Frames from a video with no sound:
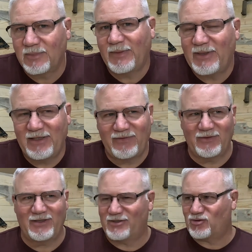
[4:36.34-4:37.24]
I mean, if
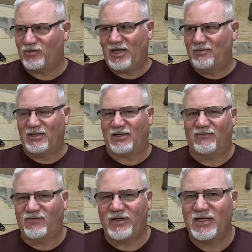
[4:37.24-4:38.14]
you're in a stream that
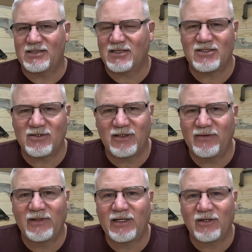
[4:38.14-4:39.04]
can freeze because you're
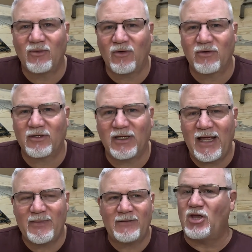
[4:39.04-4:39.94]
living in a northern
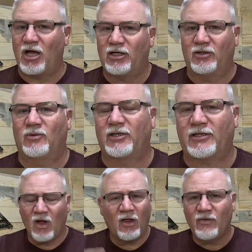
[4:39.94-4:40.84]
climate, not gonna work.
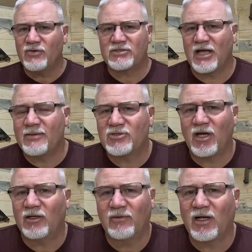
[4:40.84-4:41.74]
All those times you
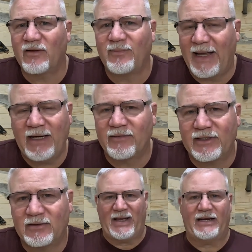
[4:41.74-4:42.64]
gotta run off
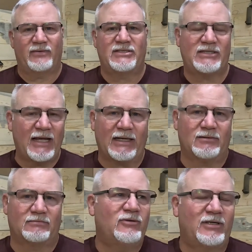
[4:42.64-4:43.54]
battery. Battery's
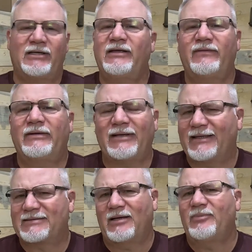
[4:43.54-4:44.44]
it. You can even,
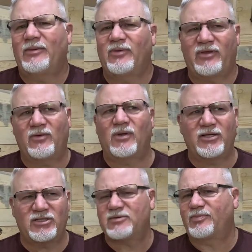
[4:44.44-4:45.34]
like some people think, well,
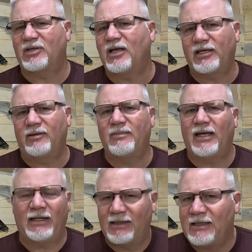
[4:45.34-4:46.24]
I'll just plug in
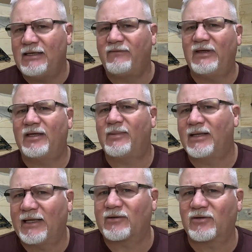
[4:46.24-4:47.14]
my EV,
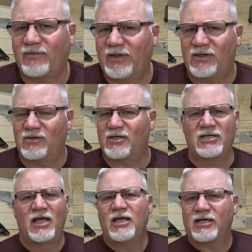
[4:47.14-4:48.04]
my electric vehicle,
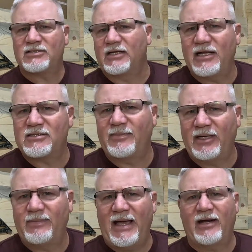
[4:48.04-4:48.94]
because it has a
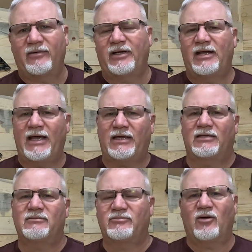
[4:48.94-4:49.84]
big battery and that
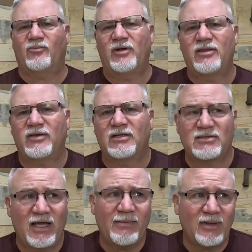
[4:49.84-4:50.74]
can help run
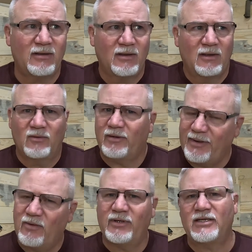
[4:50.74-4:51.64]
things. Yeah, but what
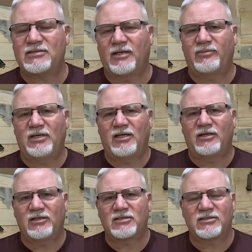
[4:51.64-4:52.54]
about when it's empty
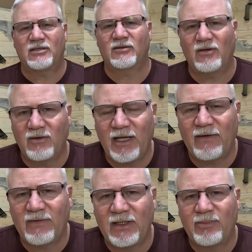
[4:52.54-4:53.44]
and you still don't
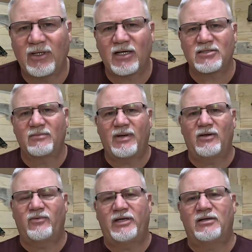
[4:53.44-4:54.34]
have any production
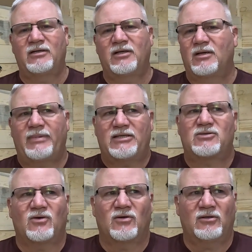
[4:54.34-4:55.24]
by wind, by
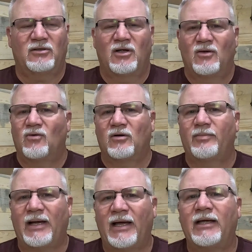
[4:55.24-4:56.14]
solar, or
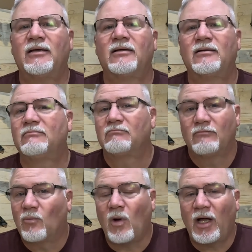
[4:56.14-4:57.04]
by
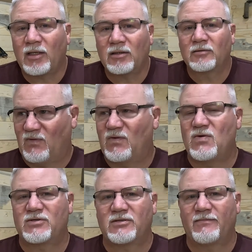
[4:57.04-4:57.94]
water? Well,
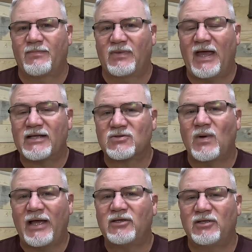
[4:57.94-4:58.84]
folks, that's
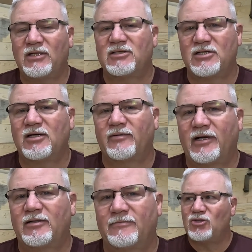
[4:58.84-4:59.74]
why you need a generator.